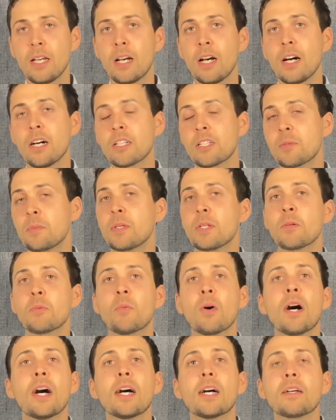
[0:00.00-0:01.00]
Husband and
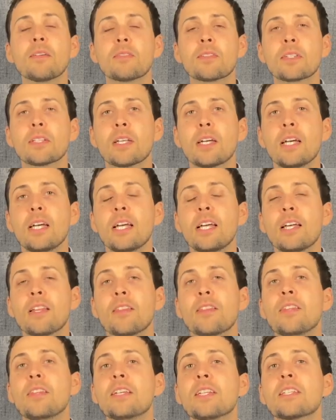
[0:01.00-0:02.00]
wives.
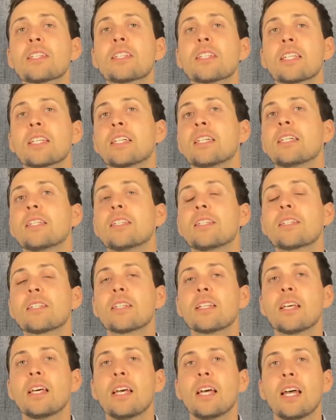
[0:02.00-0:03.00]
This is
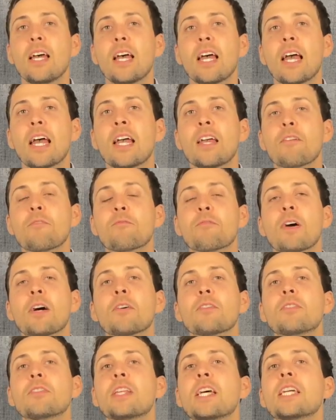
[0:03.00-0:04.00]
a
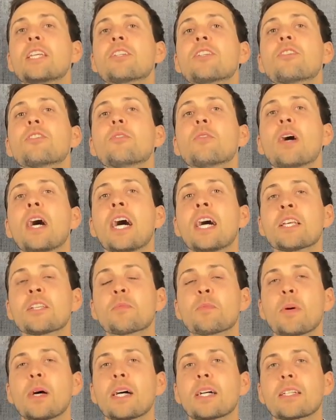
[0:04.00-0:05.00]
foundational
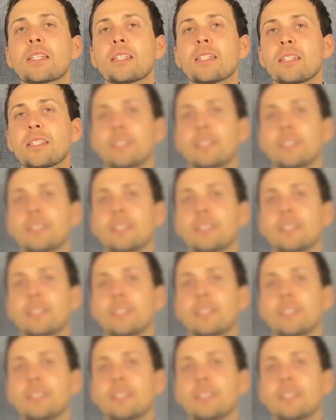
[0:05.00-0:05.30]
aspect.